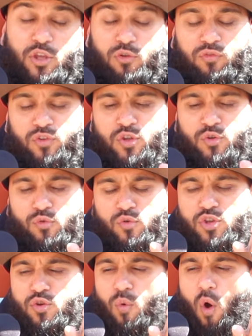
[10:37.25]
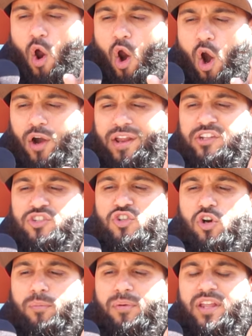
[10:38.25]
You are
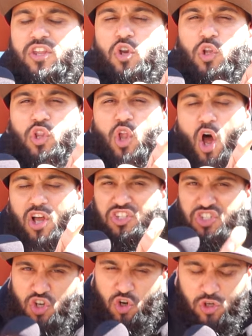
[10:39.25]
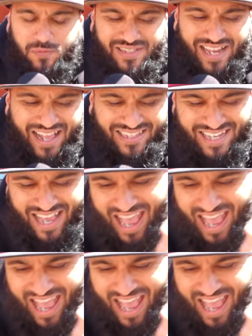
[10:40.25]
interpreting your lost circumstance